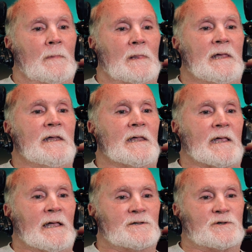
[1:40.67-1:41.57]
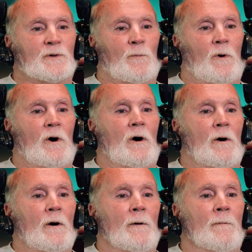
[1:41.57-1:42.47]
Lean against the
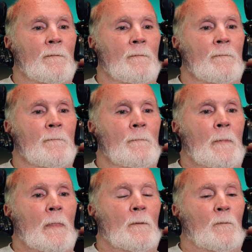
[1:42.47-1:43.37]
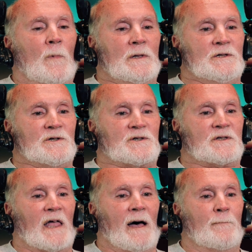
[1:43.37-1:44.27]
wall when you
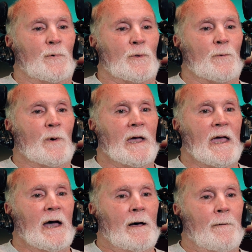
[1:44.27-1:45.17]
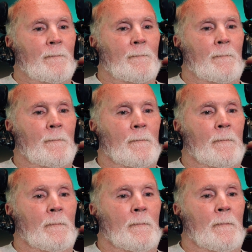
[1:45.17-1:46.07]
stop on the way out.
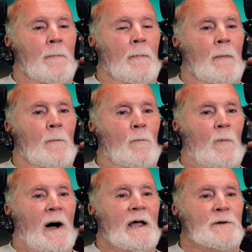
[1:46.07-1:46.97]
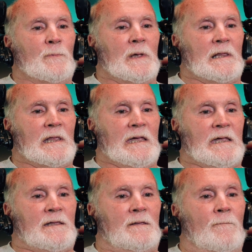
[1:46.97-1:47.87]
Why do we
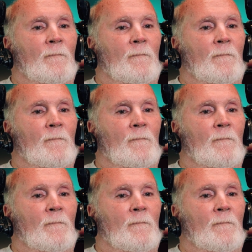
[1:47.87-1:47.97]
lean?